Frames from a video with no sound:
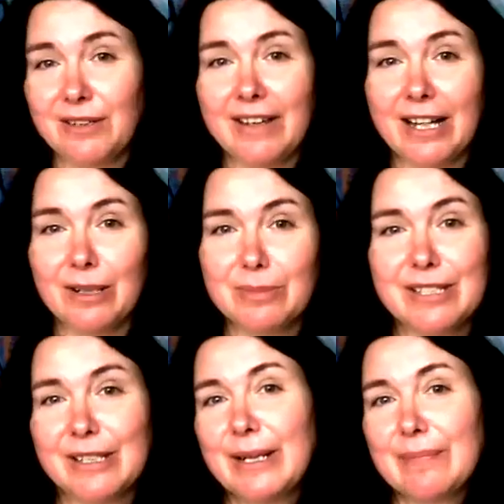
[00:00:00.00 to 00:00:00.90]
who've helped
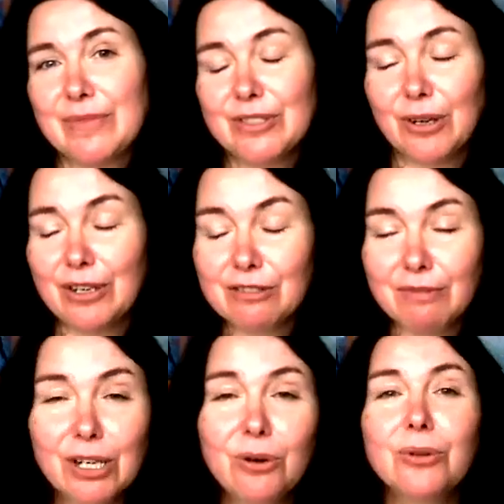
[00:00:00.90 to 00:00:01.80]
not only to
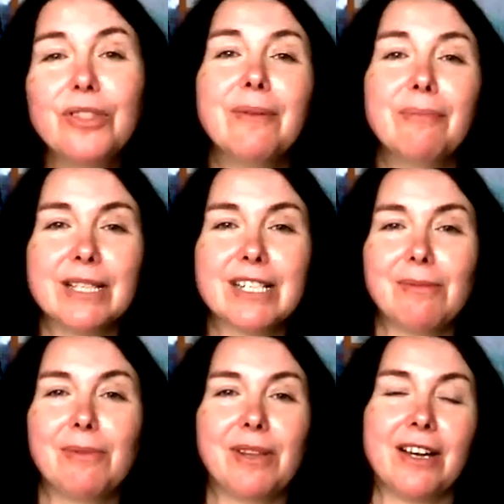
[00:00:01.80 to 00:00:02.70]
record them, but to come
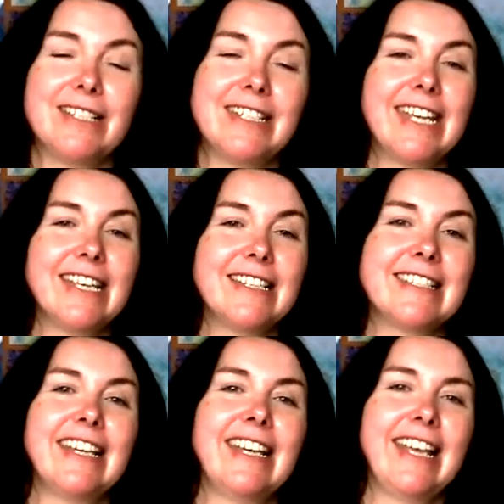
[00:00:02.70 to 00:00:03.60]
up with ideas,
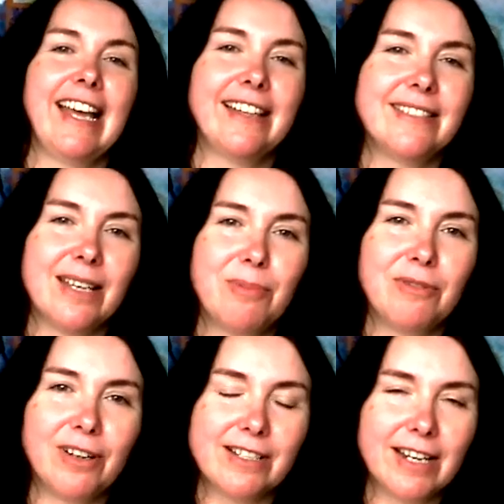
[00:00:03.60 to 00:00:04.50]
and
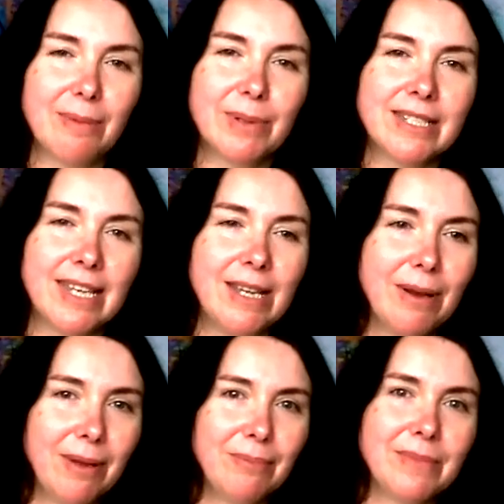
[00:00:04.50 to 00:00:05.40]
providing a cup of tea when
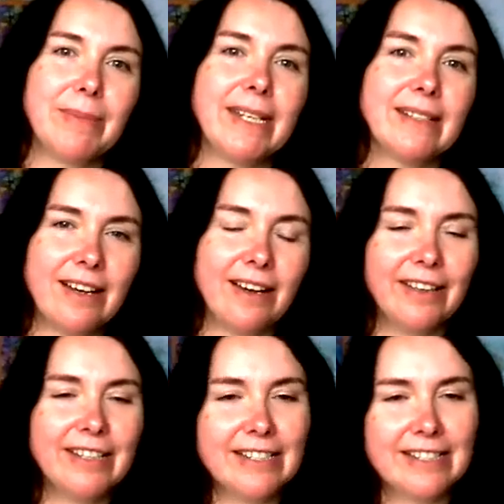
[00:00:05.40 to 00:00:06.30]
mum's a bit
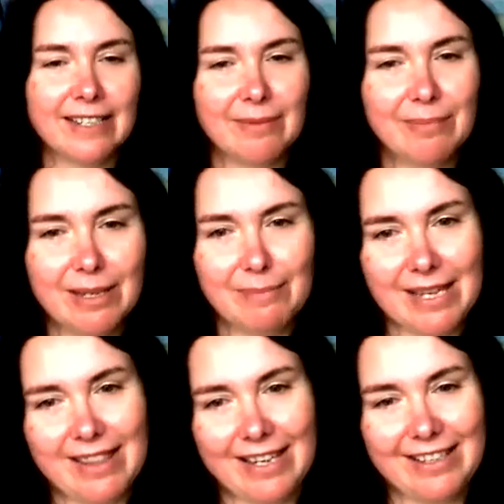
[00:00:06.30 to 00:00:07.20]
tired has been a big
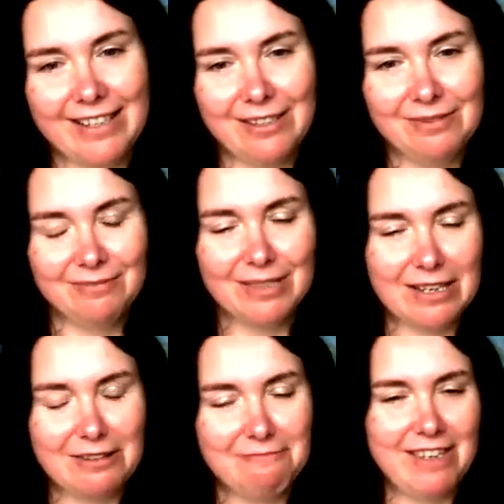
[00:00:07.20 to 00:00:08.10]
thank you. So
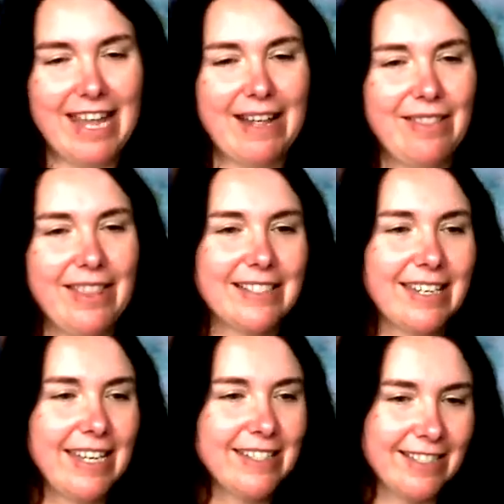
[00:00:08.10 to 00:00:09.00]
yeah, thanks
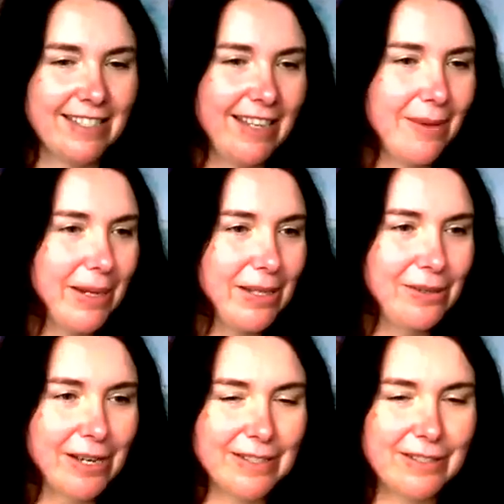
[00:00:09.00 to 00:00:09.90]
kids. How about you
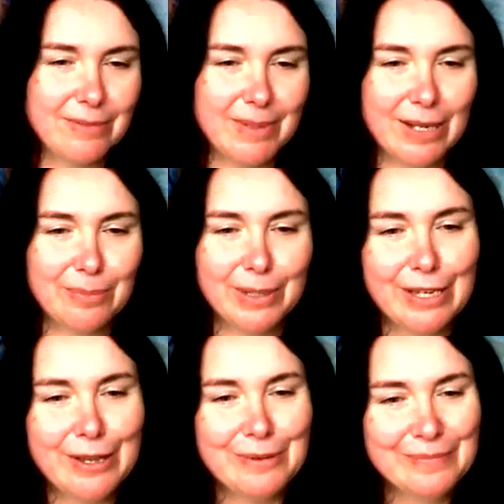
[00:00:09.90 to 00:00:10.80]
guys? Who's been helping
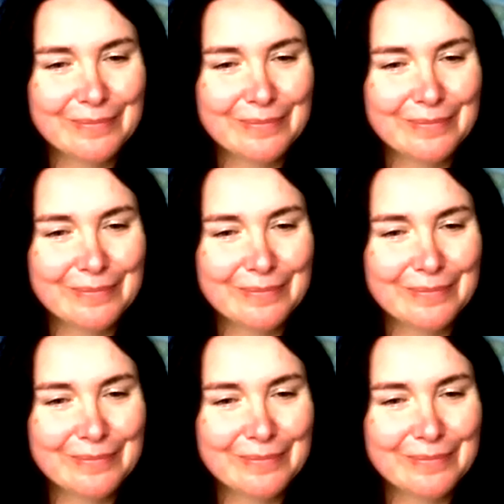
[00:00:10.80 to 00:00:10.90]
you?